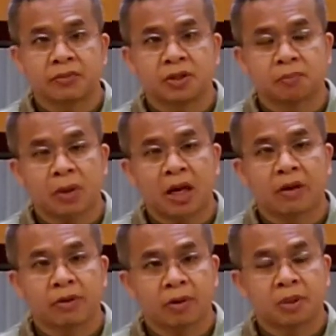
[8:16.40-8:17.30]
with
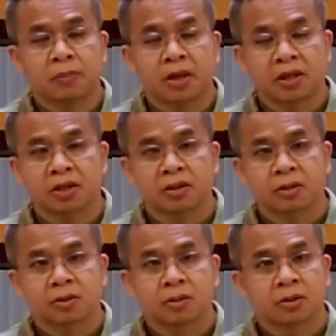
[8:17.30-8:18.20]
power of the body.
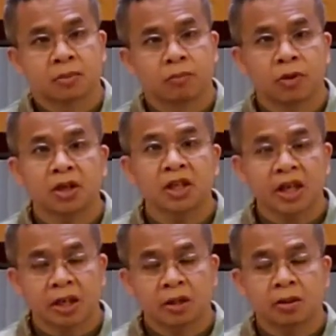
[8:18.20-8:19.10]
Body
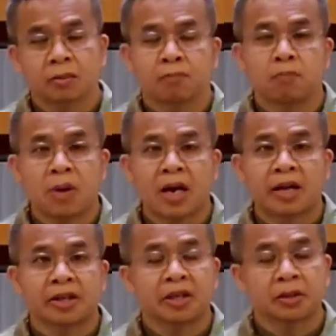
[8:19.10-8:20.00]
and
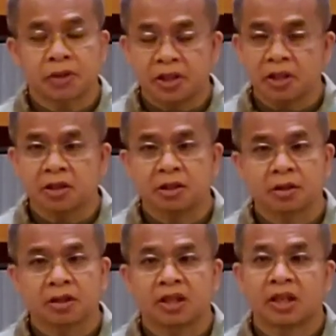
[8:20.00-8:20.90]
mind get together,
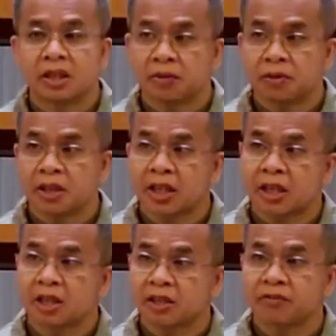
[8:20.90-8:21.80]
and then we
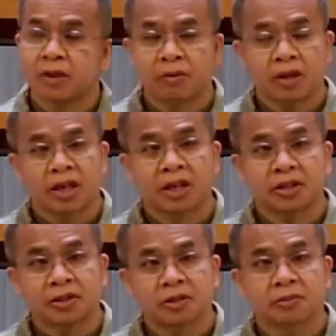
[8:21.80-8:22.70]
can live our
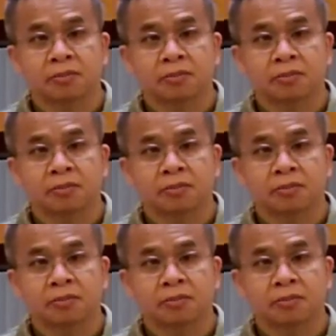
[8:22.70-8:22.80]
lives